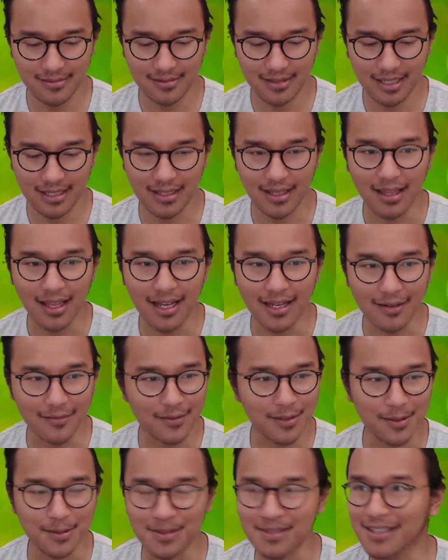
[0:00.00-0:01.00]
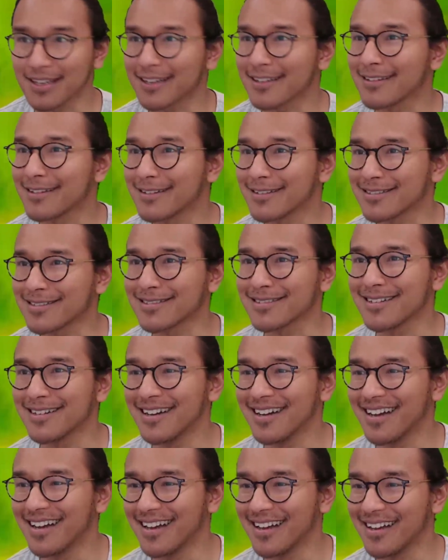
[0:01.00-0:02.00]
in the light of tools like this,
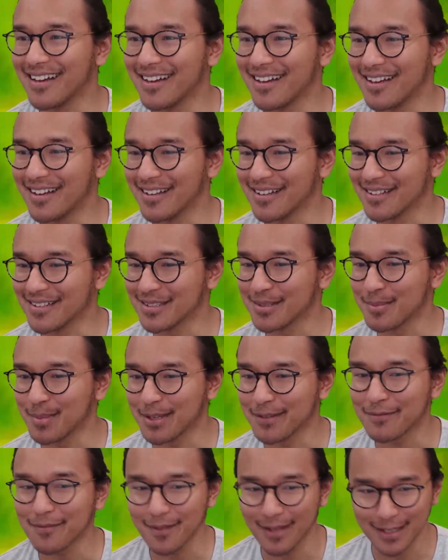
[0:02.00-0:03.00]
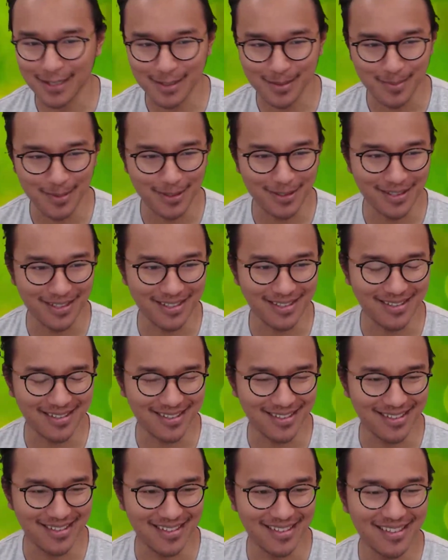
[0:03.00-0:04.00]
and to be flexible
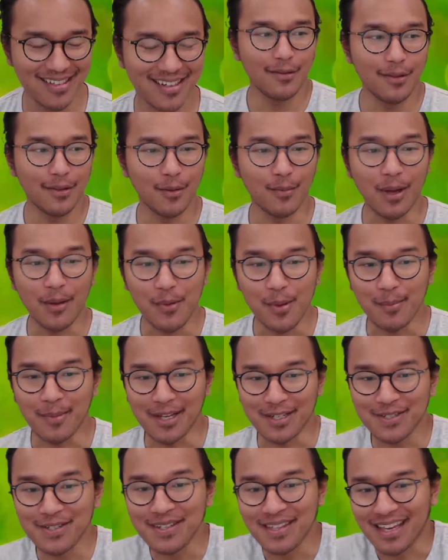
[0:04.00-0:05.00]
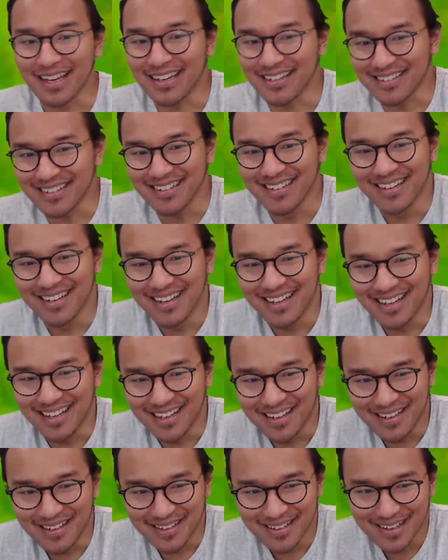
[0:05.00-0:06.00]
in the way we measure that
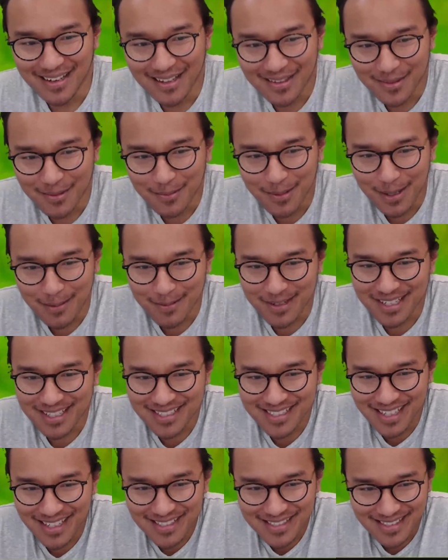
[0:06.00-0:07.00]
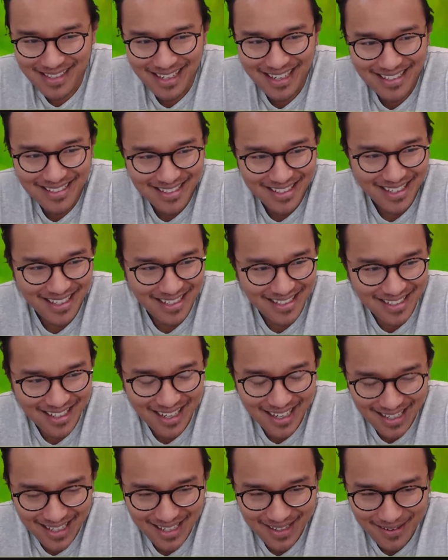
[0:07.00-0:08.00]
and the way we assess that. And
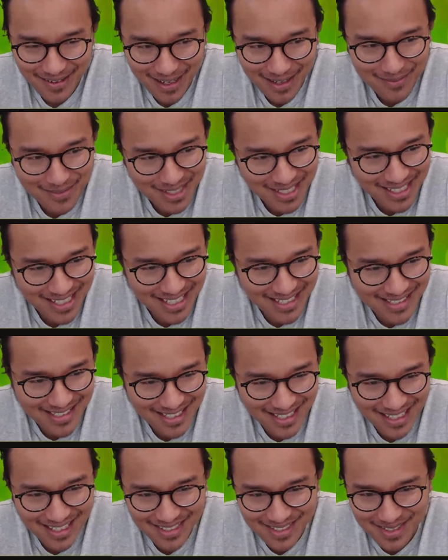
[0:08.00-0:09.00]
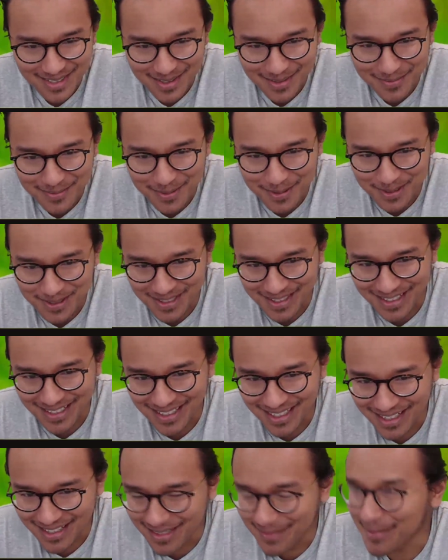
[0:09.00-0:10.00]
I don't have any easy answers,
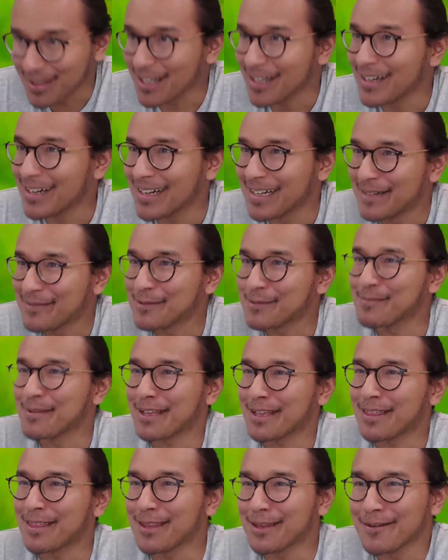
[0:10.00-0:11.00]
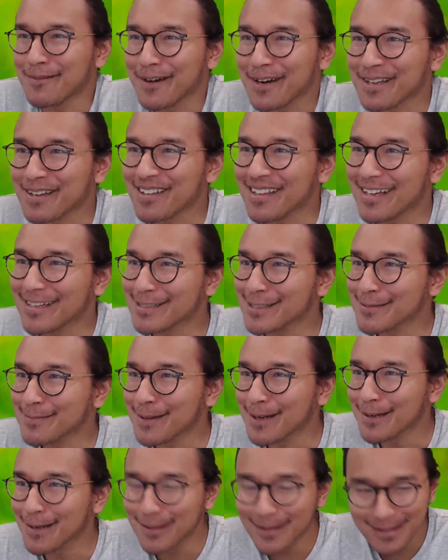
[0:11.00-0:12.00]
unfortunately. I have some theoretical answers,
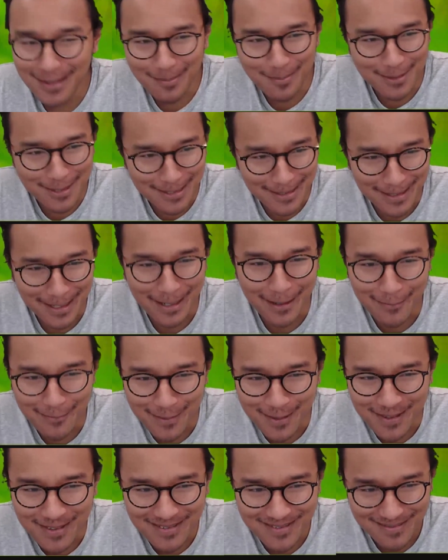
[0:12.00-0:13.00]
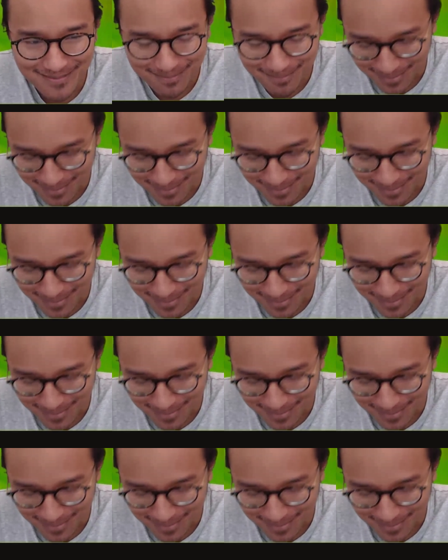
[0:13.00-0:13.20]
but I don't think they're particularly helpful.